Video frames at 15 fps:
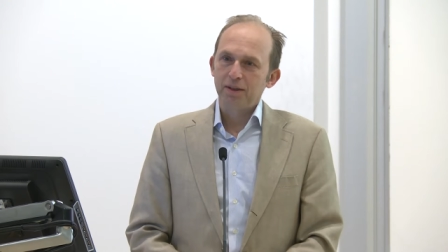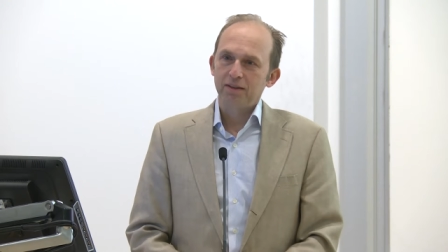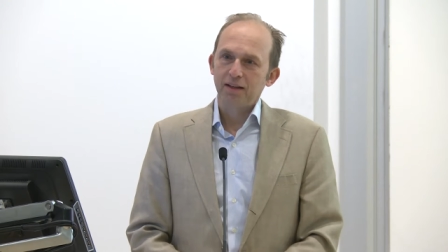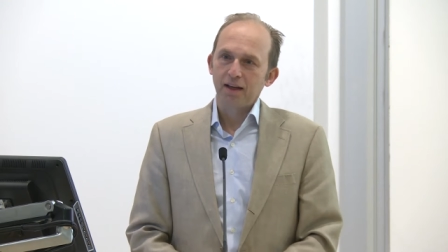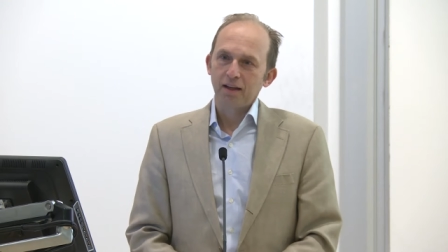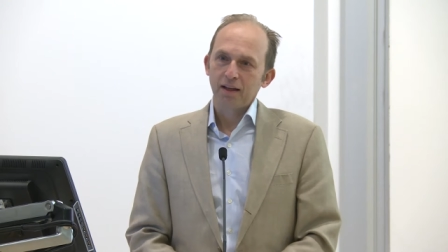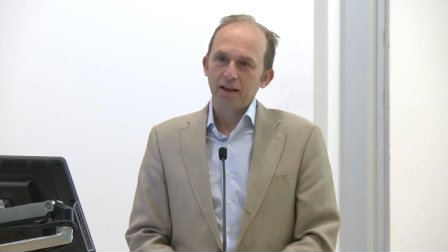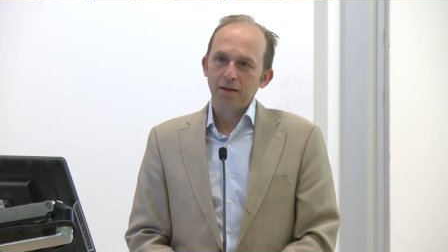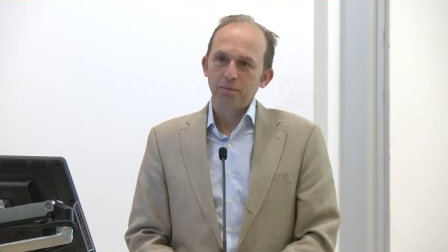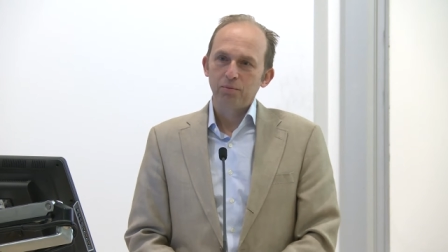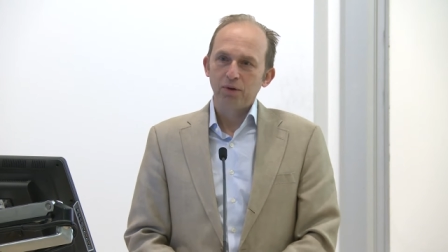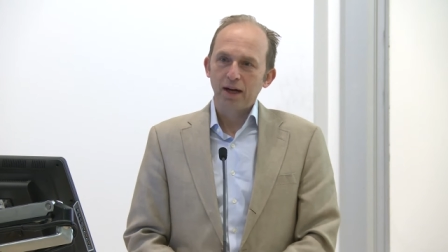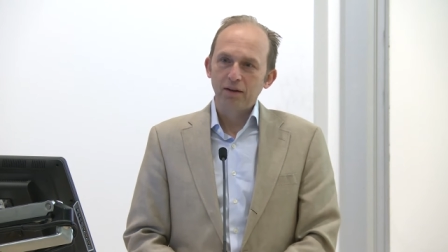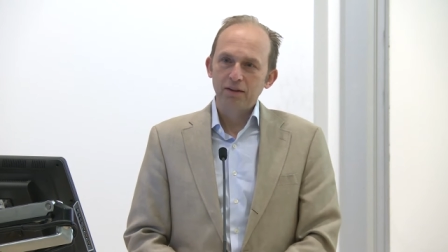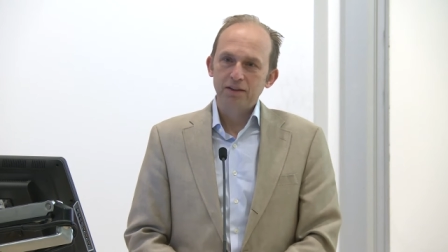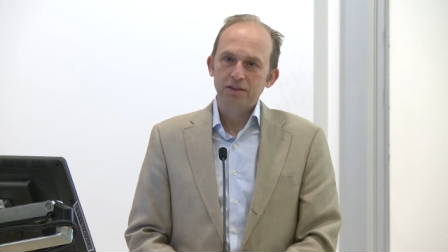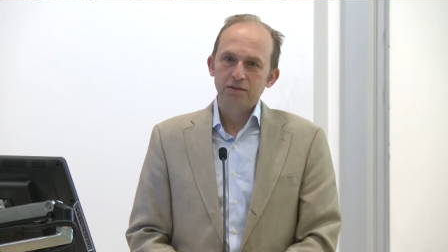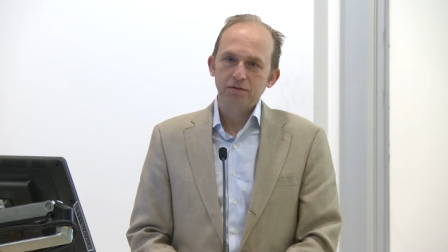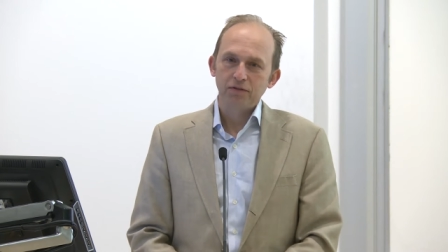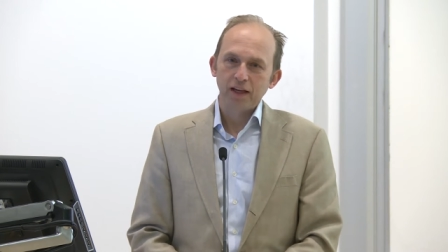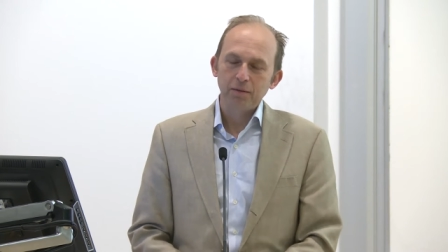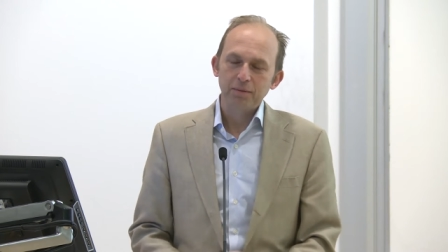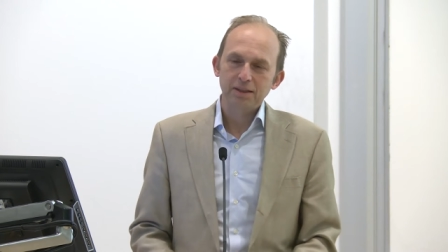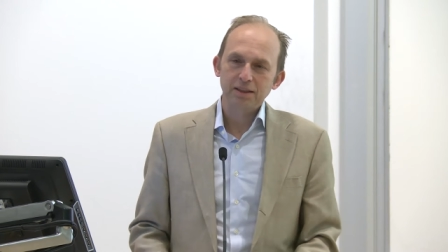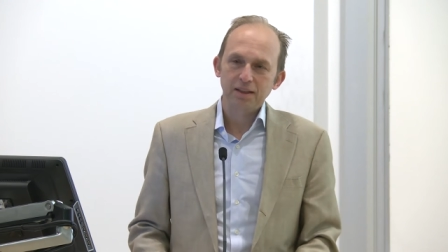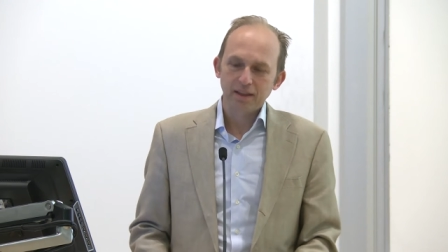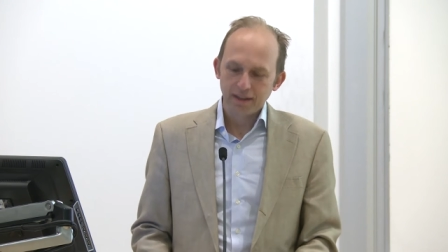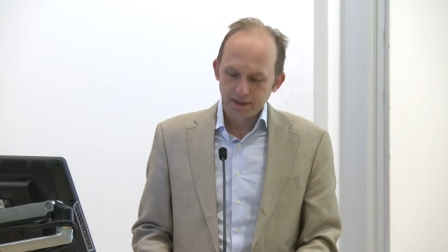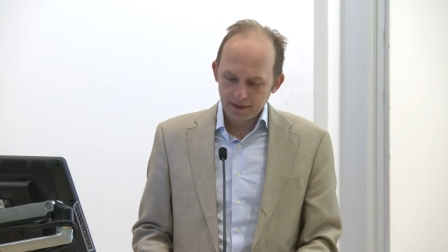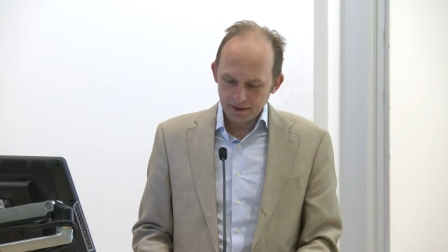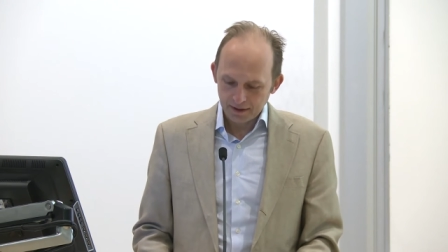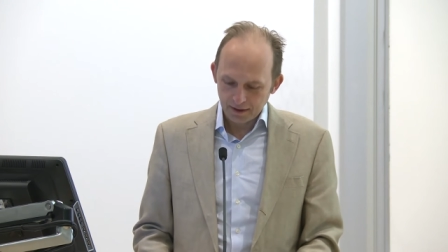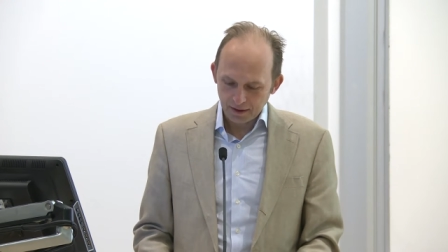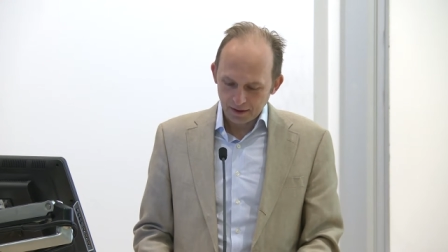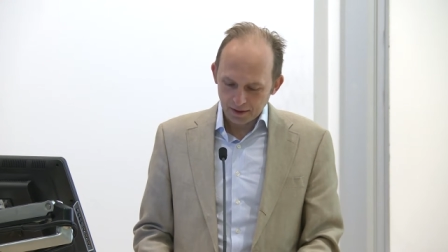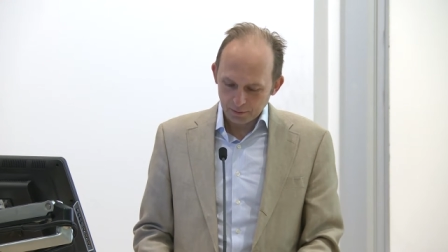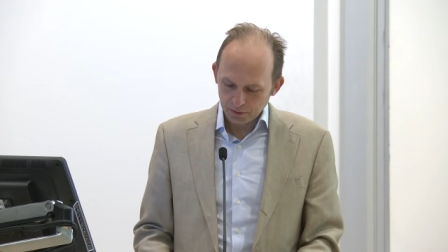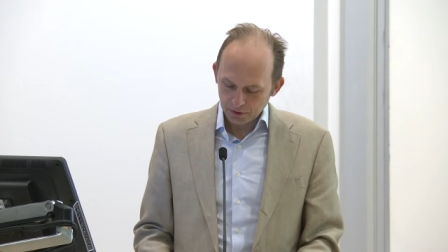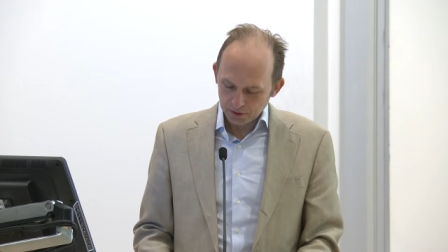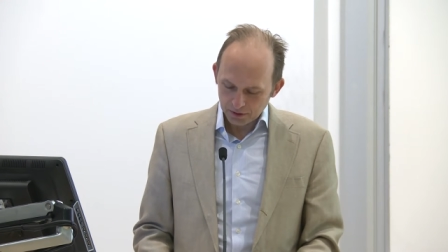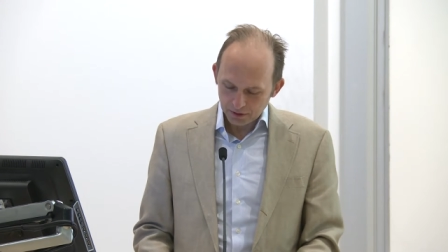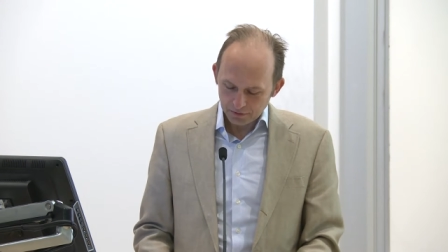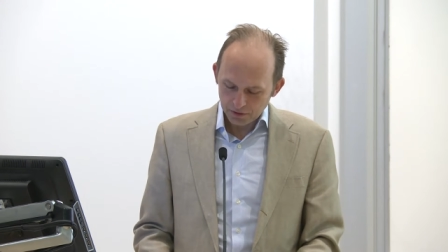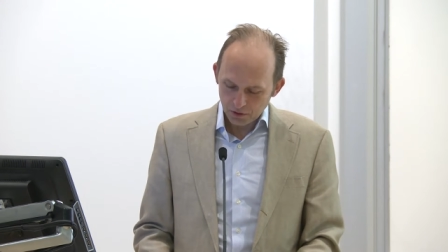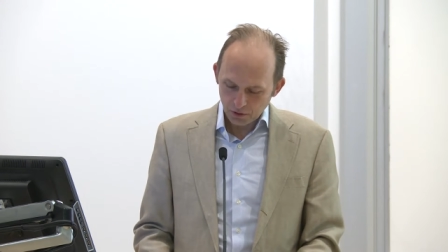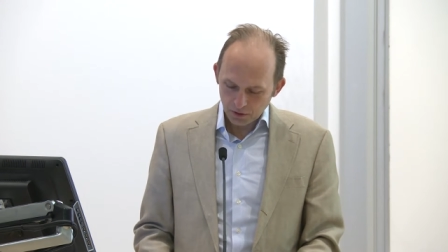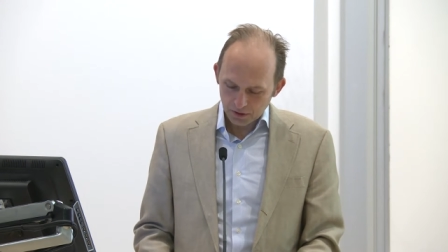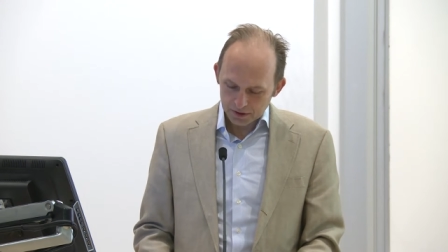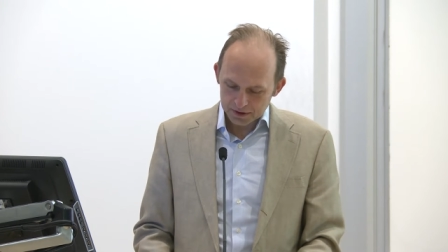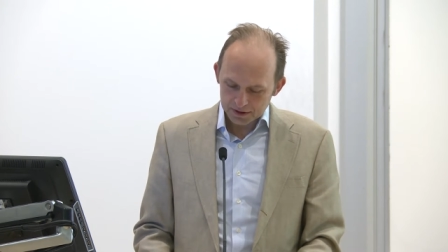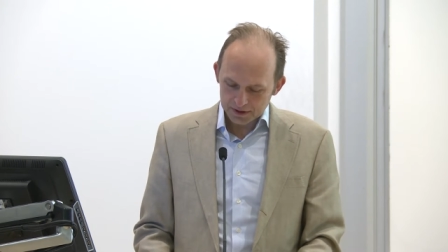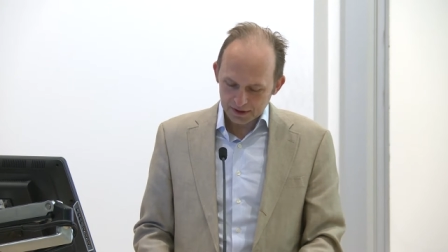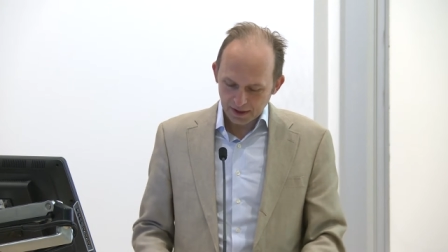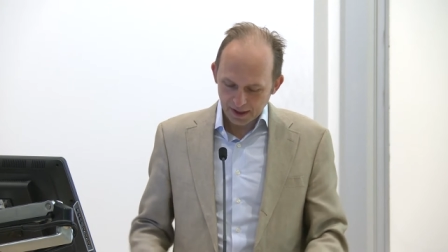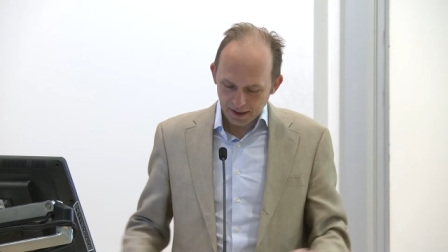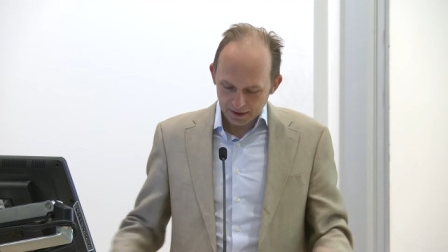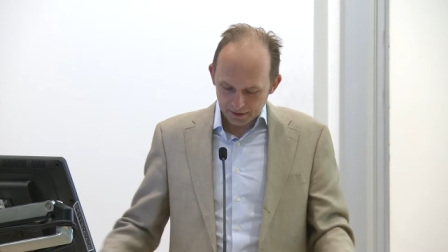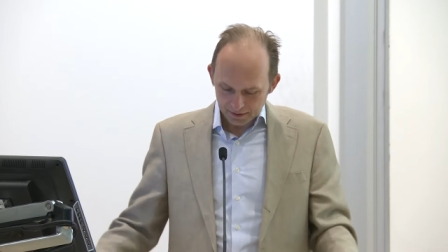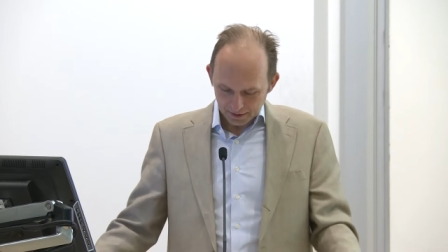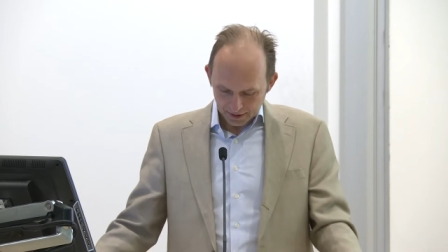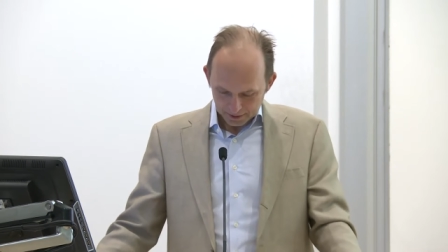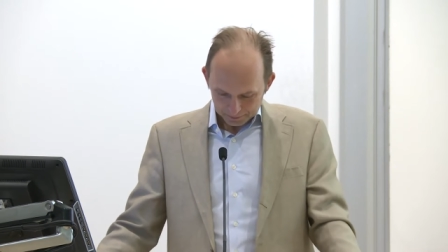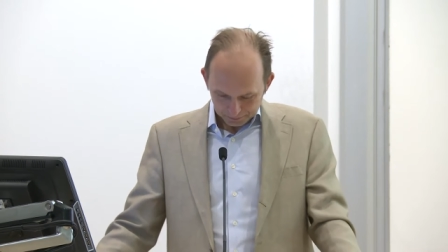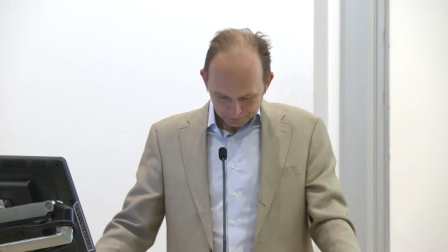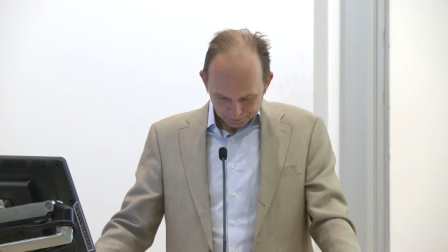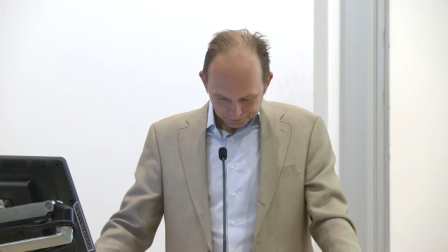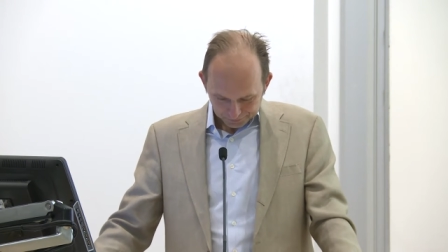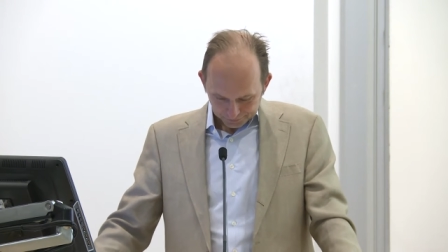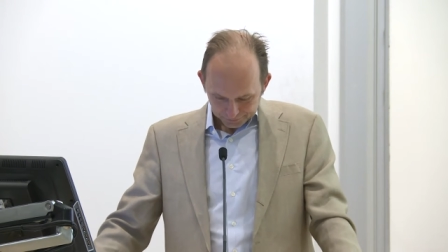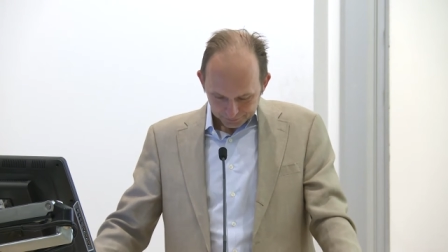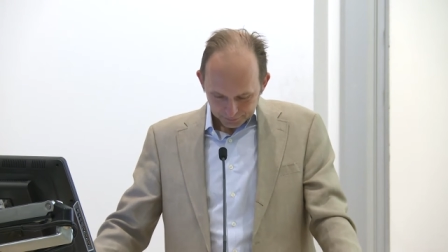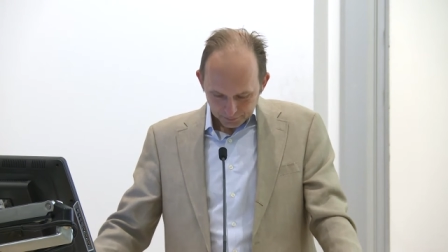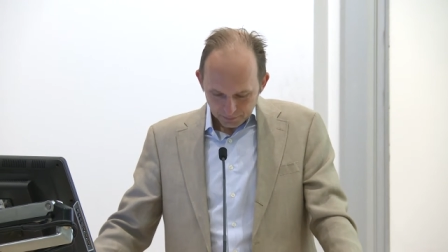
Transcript: telling in Brown's famously uh, liberal, of course, and um,